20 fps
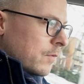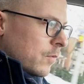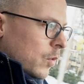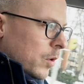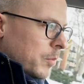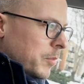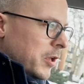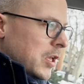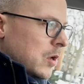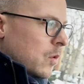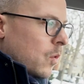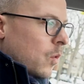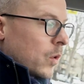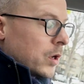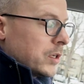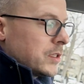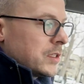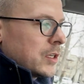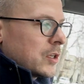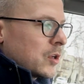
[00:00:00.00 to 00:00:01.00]
for me
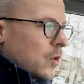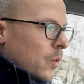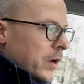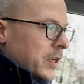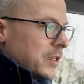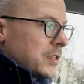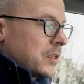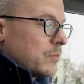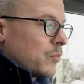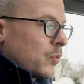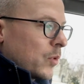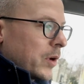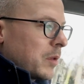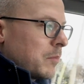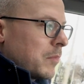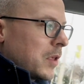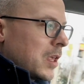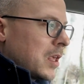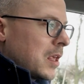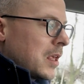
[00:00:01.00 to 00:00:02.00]
or is it going to
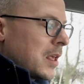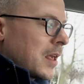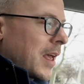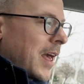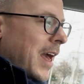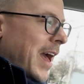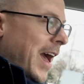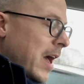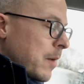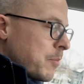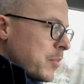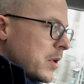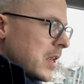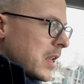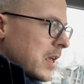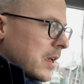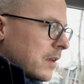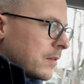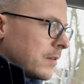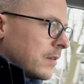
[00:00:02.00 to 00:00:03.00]
bring me
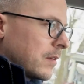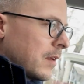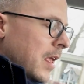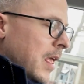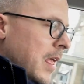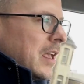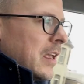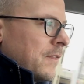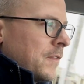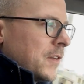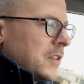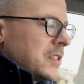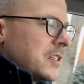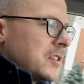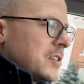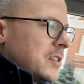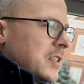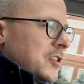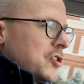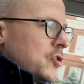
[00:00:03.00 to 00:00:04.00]
happiness? If it's a
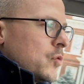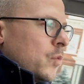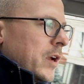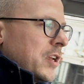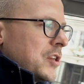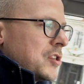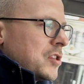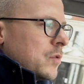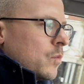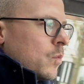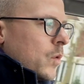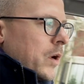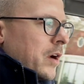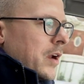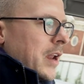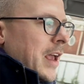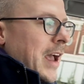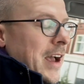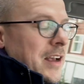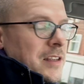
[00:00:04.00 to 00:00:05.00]
situation where
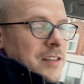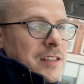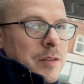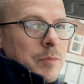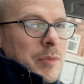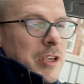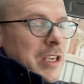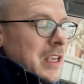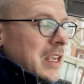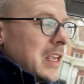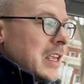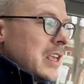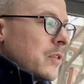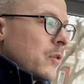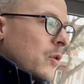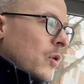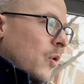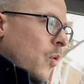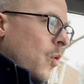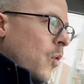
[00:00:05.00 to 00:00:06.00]
it has to be
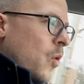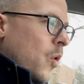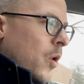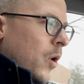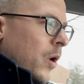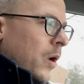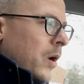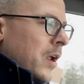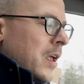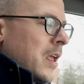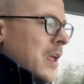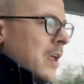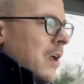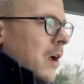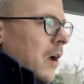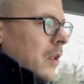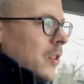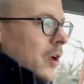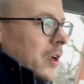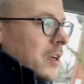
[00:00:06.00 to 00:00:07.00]
either or,
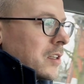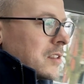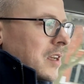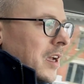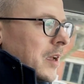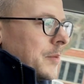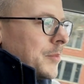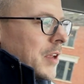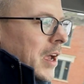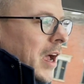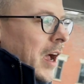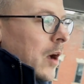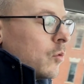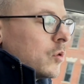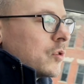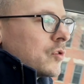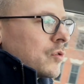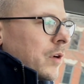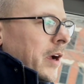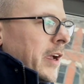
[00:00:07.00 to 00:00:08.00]
a lot of times I
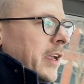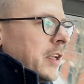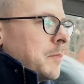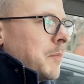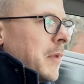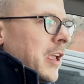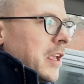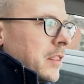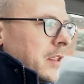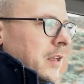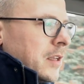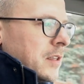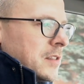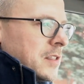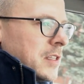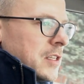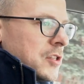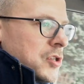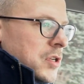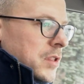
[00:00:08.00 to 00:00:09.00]
will try and make the
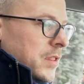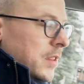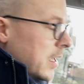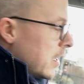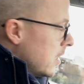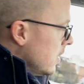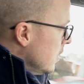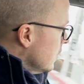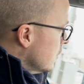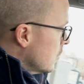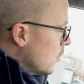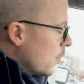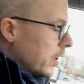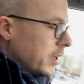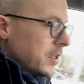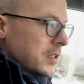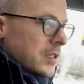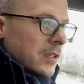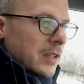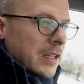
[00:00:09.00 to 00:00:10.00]
decision that is
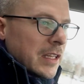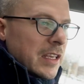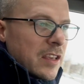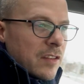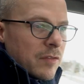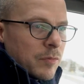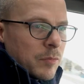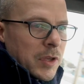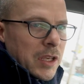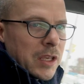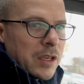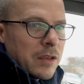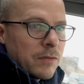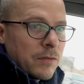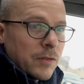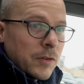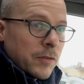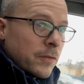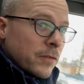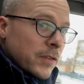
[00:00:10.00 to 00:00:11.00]
going to leave me
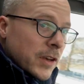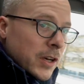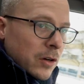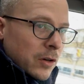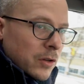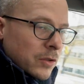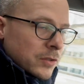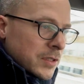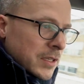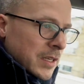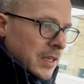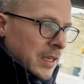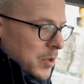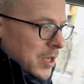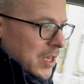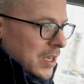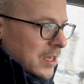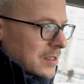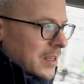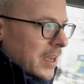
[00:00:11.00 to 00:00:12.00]
fulfilled
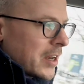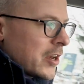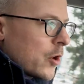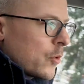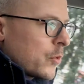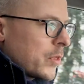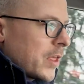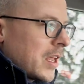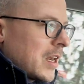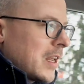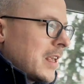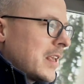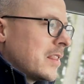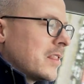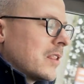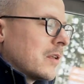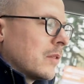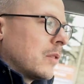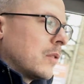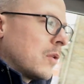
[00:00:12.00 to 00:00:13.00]
because I know that
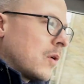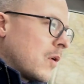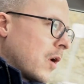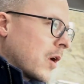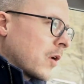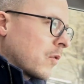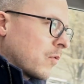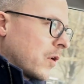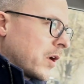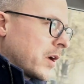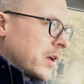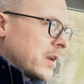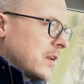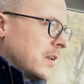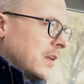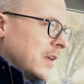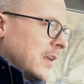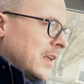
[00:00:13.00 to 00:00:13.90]
in the long run,